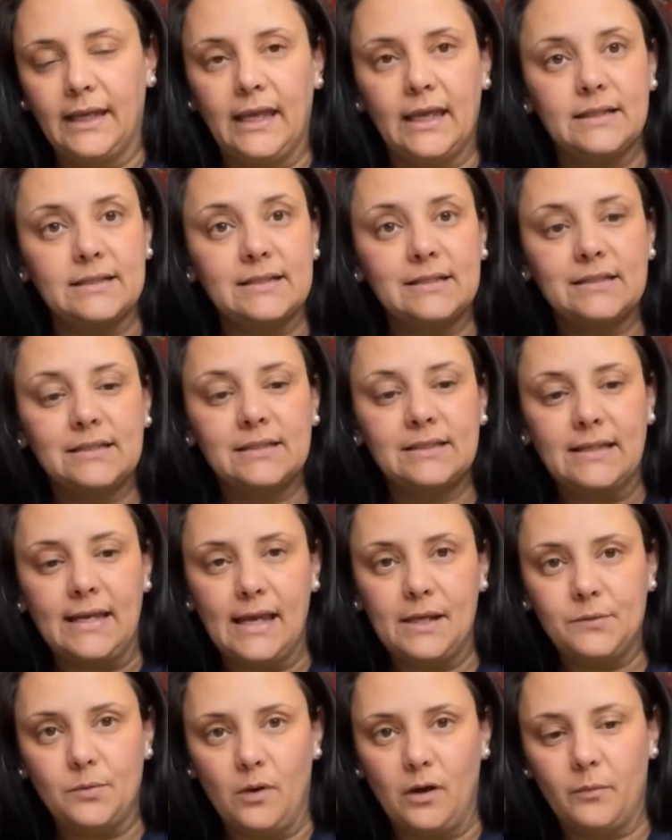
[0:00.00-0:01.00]

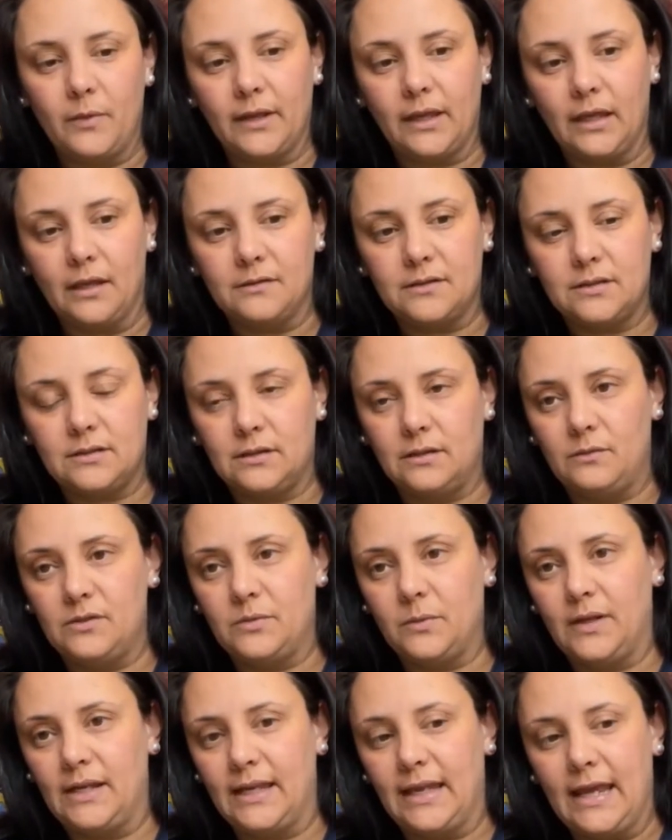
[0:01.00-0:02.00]
Instead, what we're going to do is
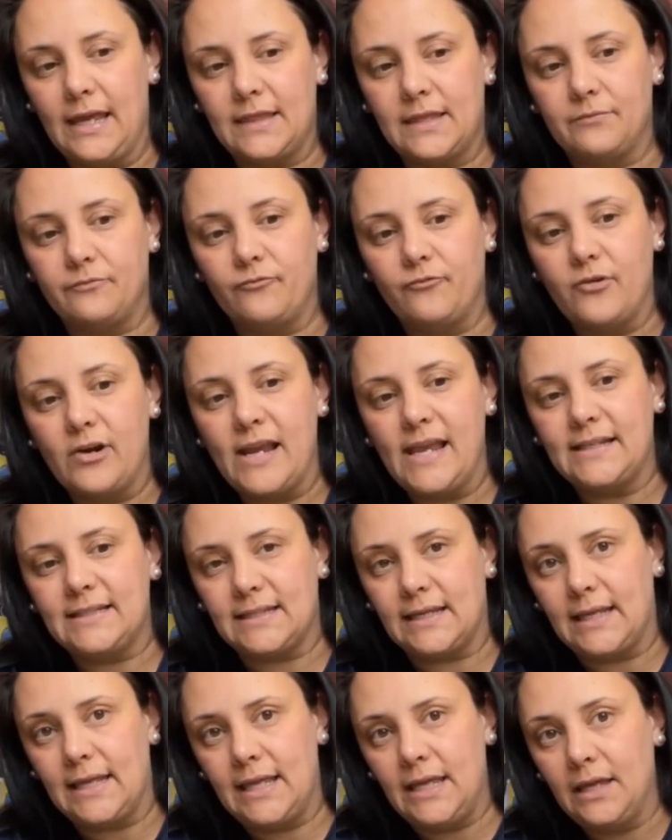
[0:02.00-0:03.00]
we're going to get them
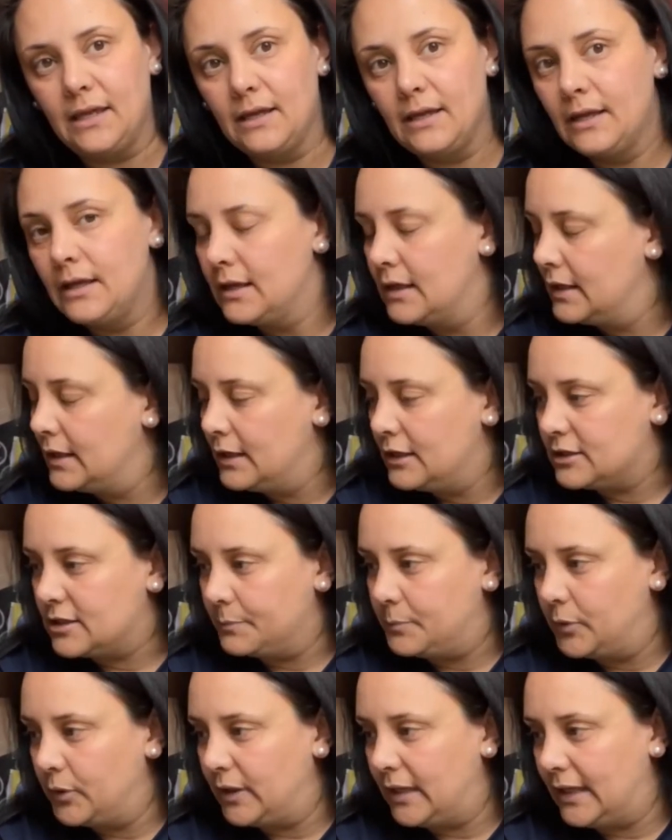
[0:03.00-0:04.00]
ready to
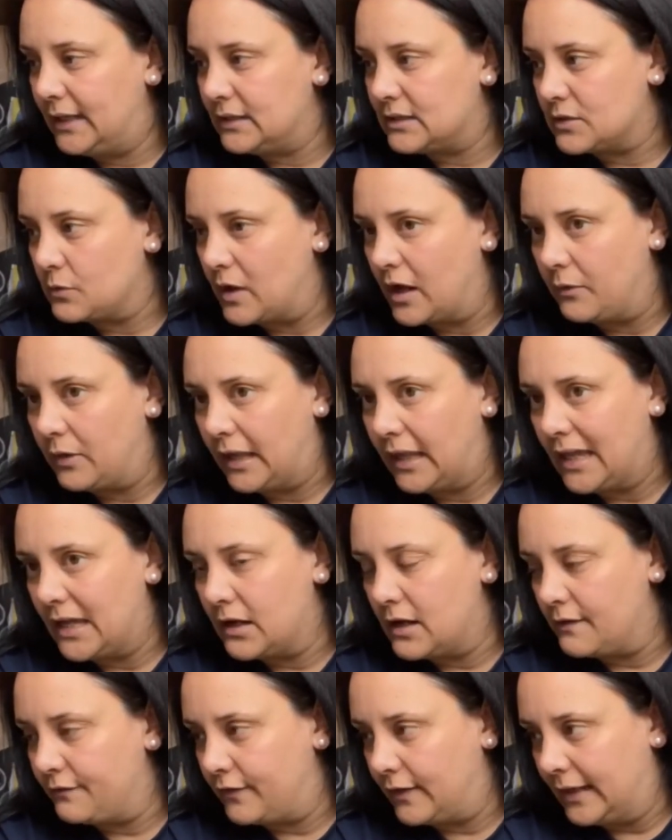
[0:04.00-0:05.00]
put into our
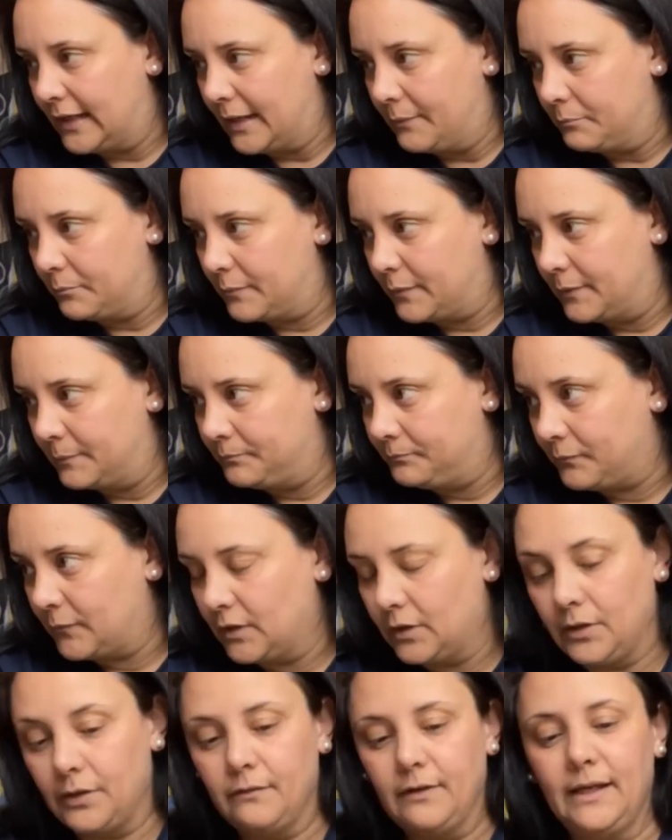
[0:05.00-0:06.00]
lava lamp,
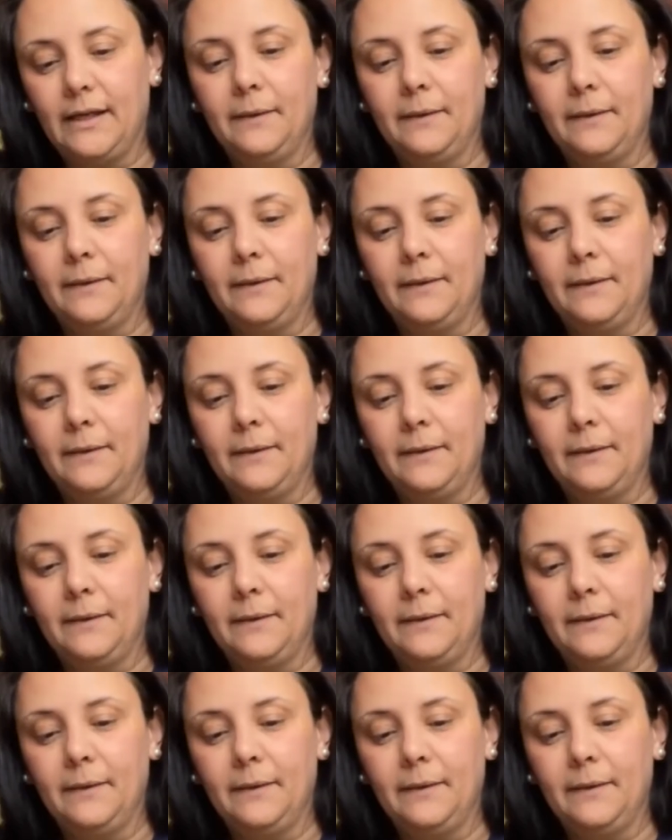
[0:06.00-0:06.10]
all right?